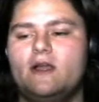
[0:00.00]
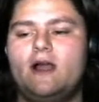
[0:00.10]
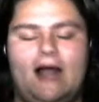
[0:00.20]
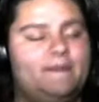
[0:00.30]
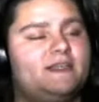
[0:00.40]

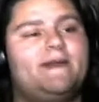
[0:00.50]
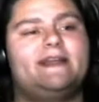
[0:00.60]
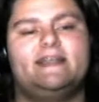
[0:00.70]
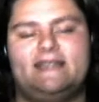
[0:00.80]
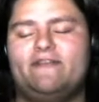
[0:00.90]
I'm
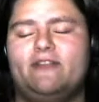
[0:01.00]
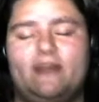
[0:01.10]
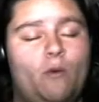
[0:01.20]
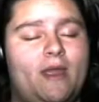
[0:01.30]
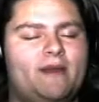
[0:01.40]
expecting definitely a
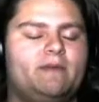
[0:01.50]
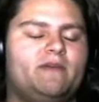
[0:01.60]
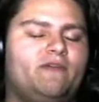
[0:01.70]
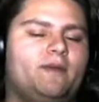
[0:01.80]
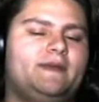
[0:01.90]
way better
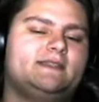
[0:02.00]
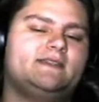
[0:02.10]
performance.